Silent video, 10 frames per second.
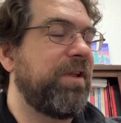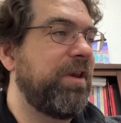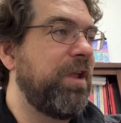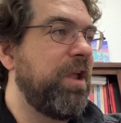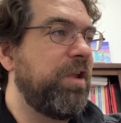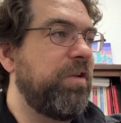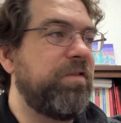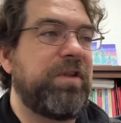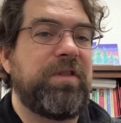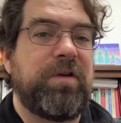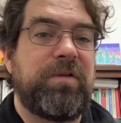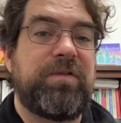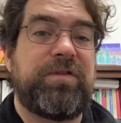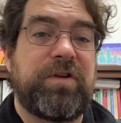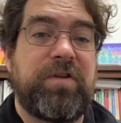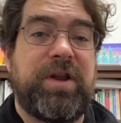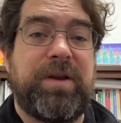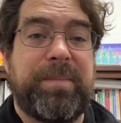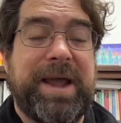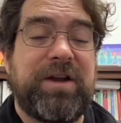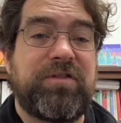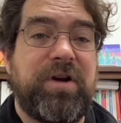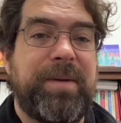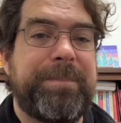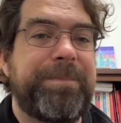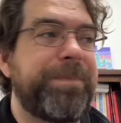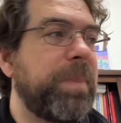and using those to create a backdrop.